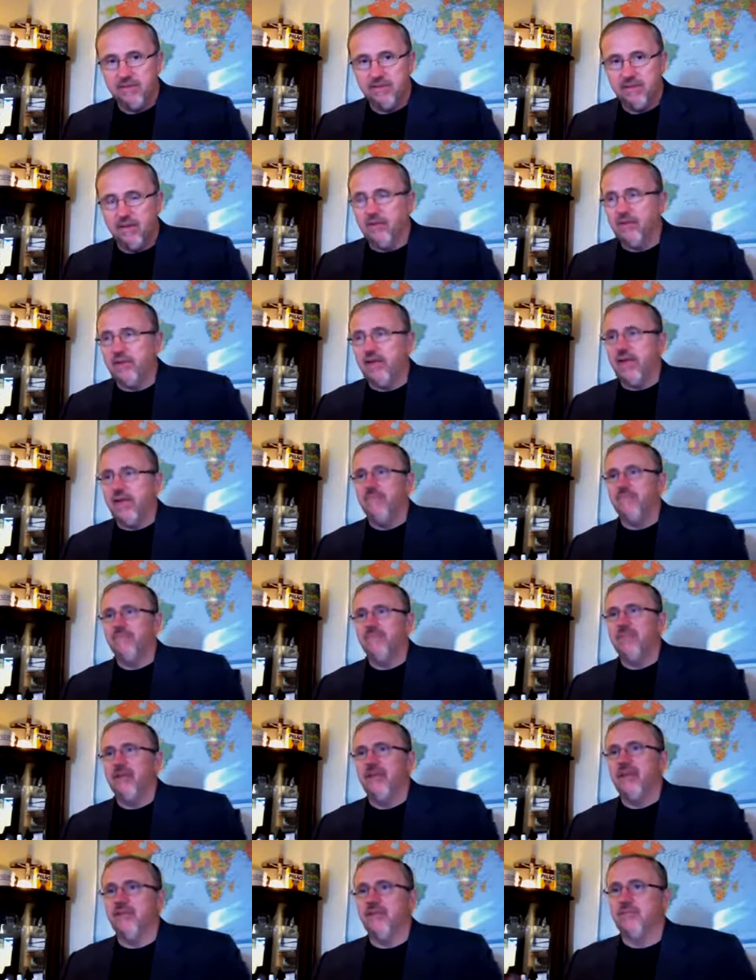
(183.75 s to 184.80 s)
Okay,
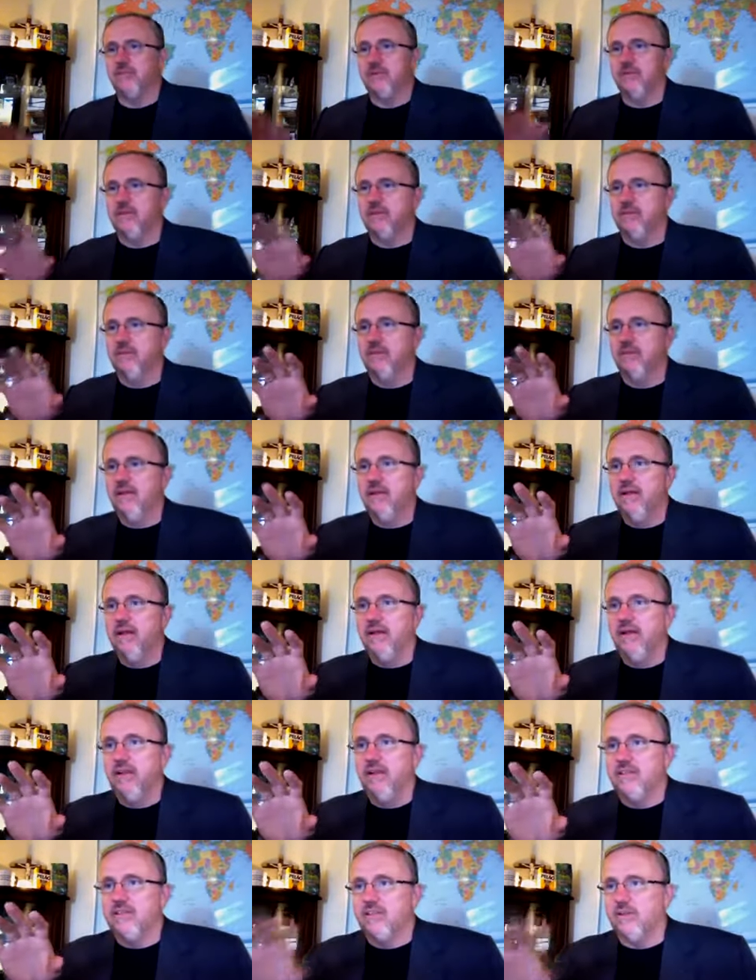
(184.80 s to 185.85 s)
now here's what the
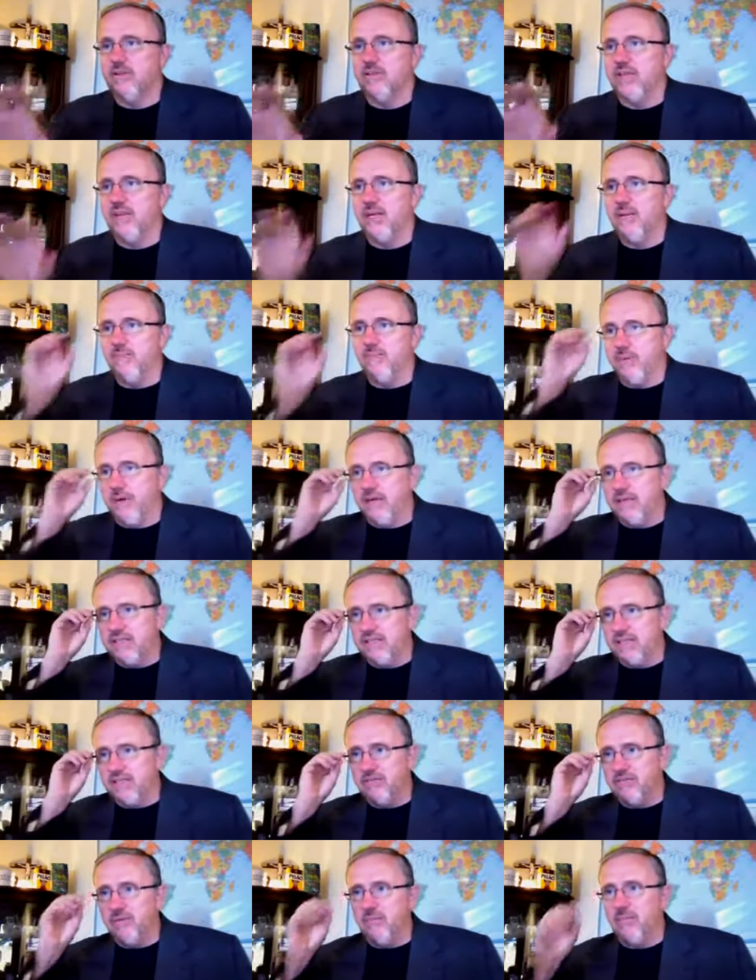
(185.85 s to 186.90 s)
Associated Press
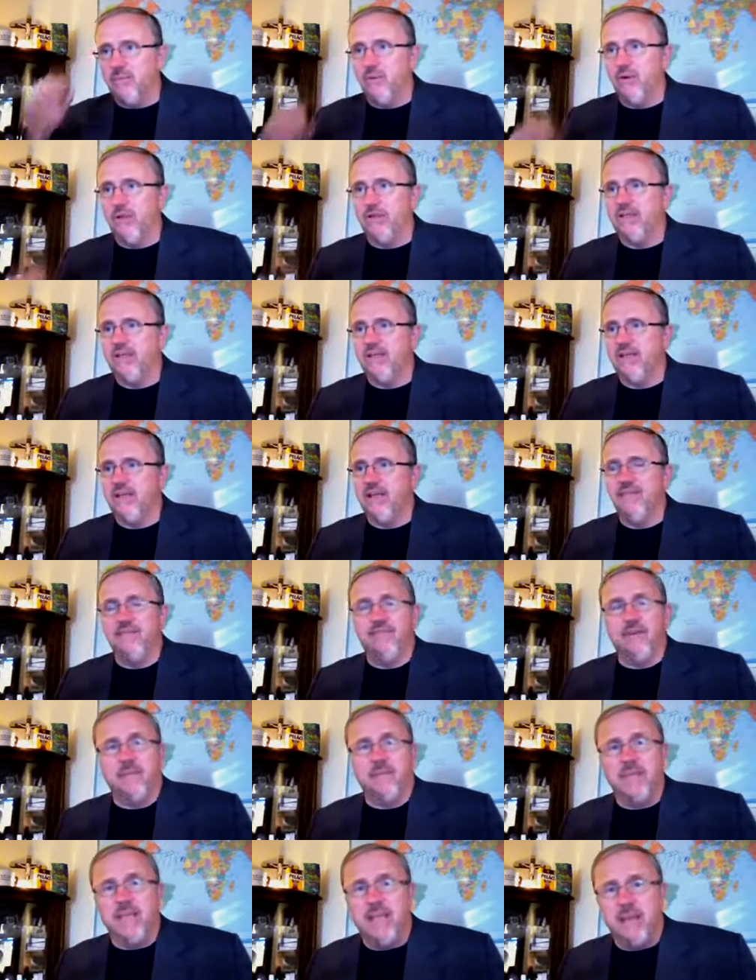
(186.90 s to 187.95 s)
is reporting today
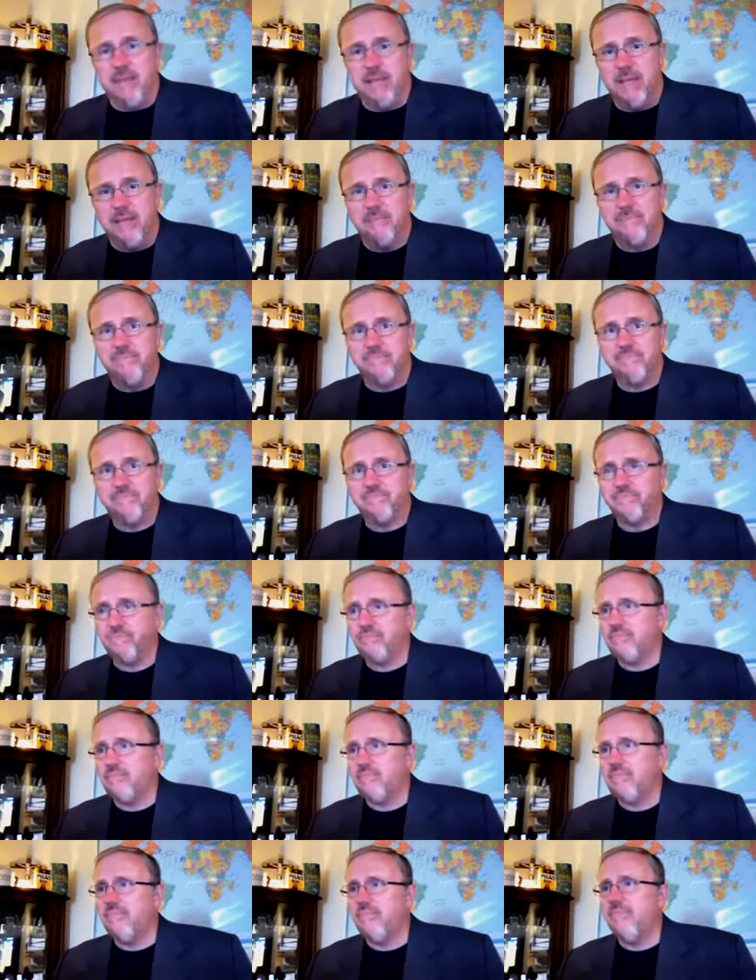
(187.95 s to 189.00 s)
from Yemen.
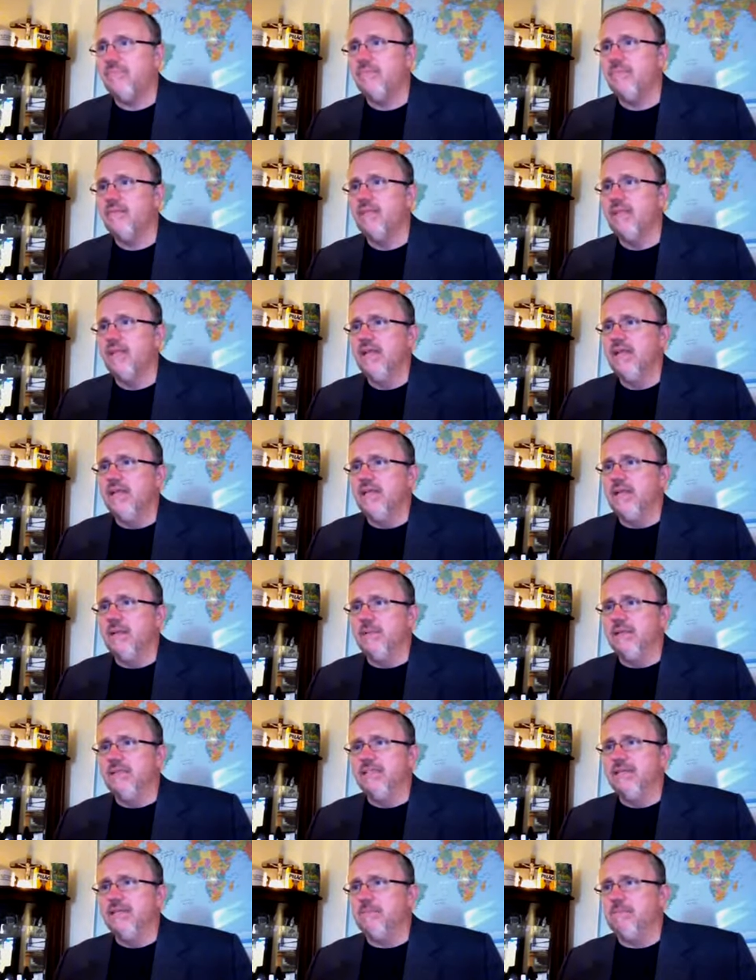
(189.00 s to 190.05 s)

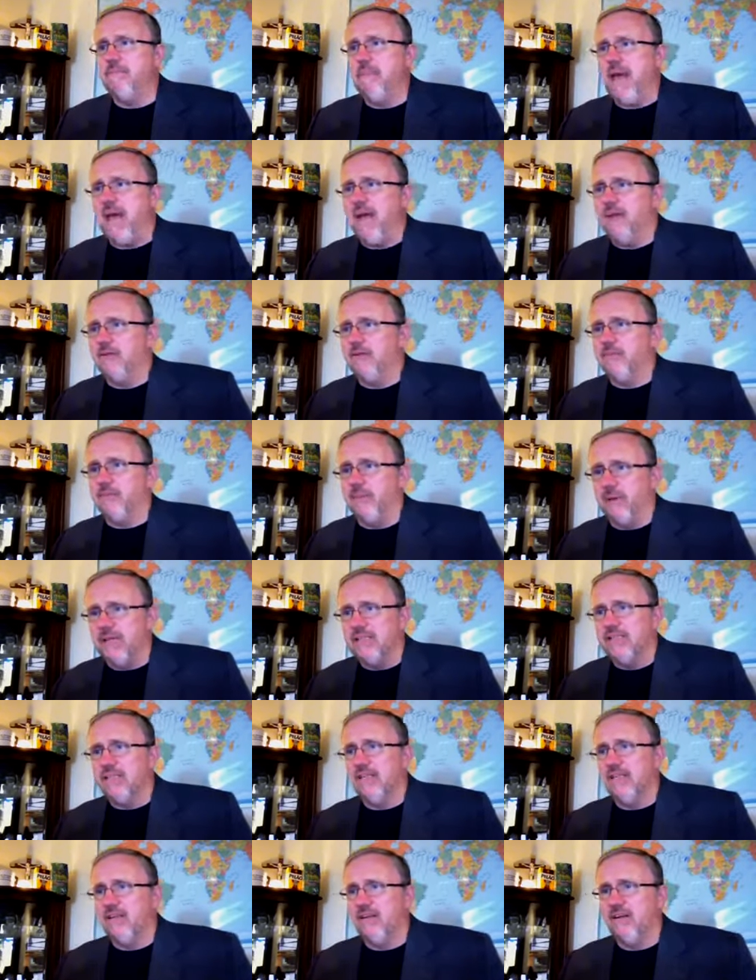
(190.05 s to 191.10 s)
Yemen's embattled
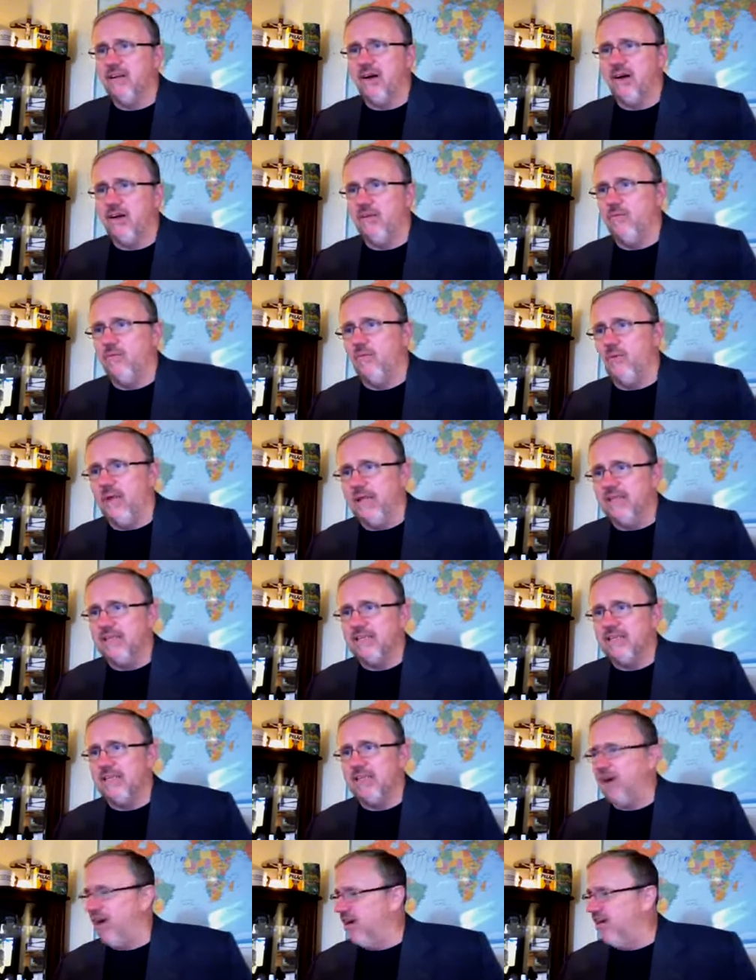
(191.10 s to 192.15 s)
president on
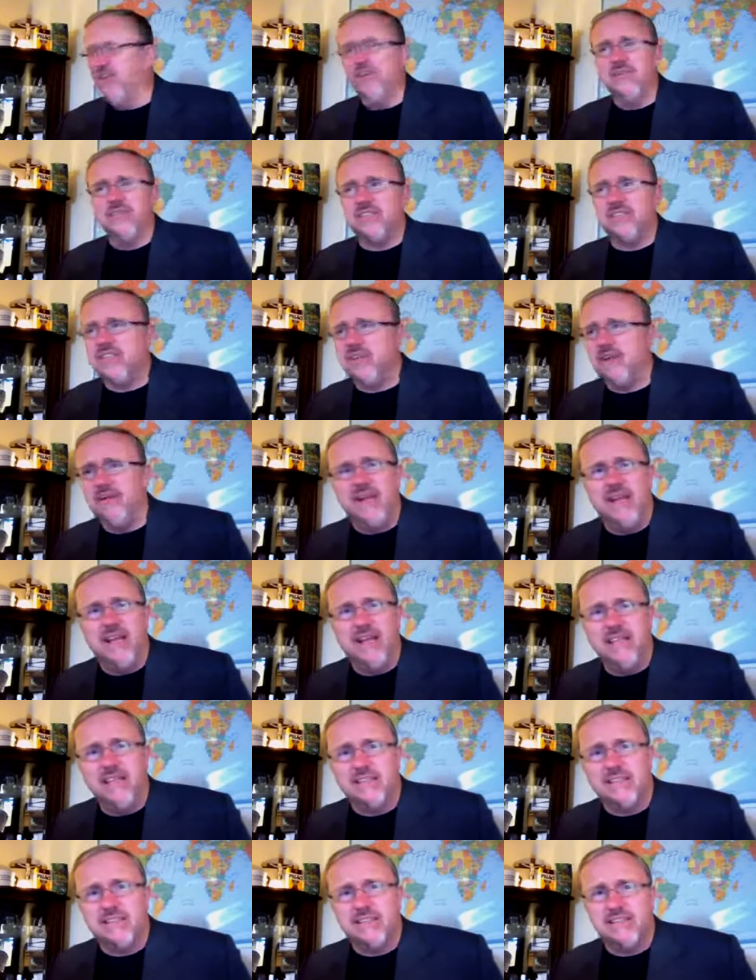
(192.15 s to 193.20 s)
Wednesday. Are you
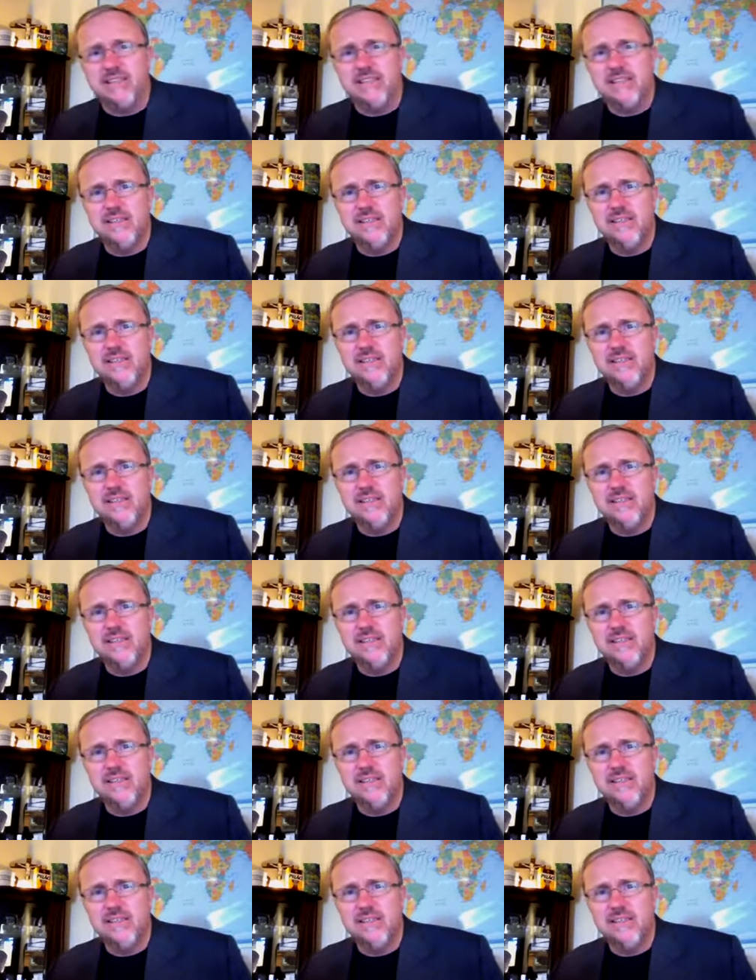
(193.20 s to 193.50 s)
serious?